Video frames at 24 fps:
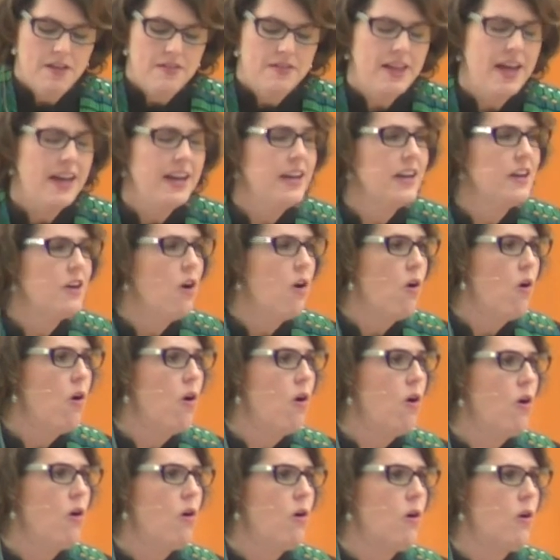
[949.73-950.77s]
that in
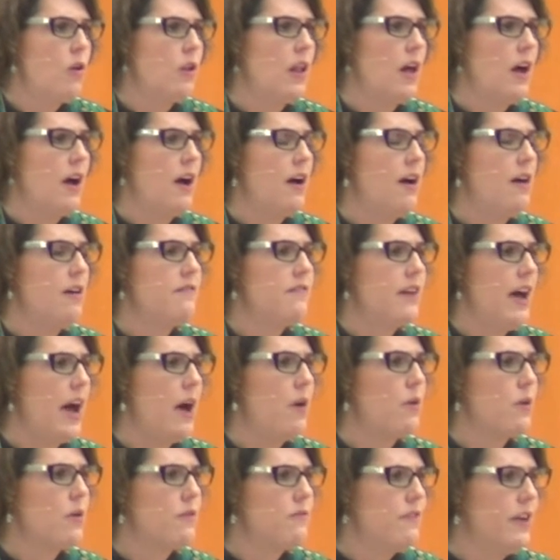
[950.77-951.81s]
all of
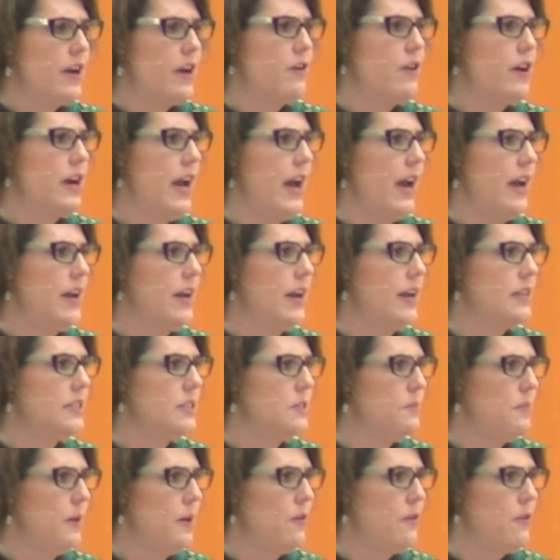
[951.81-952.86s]
our varied
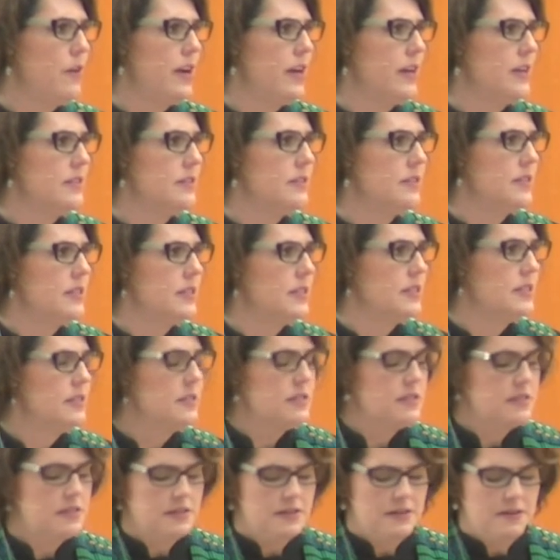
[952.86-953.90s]

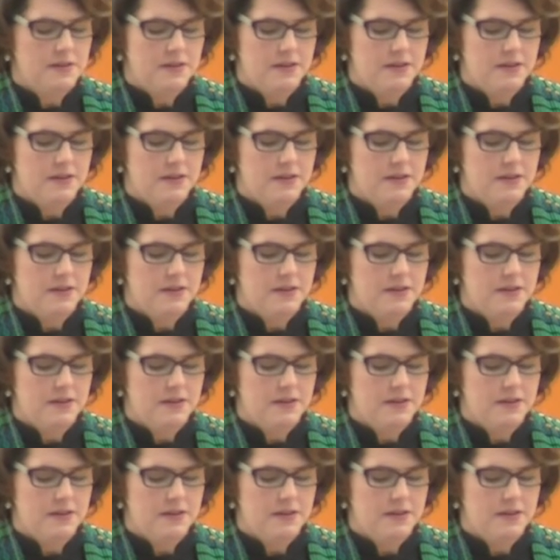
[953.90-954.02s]
experiences,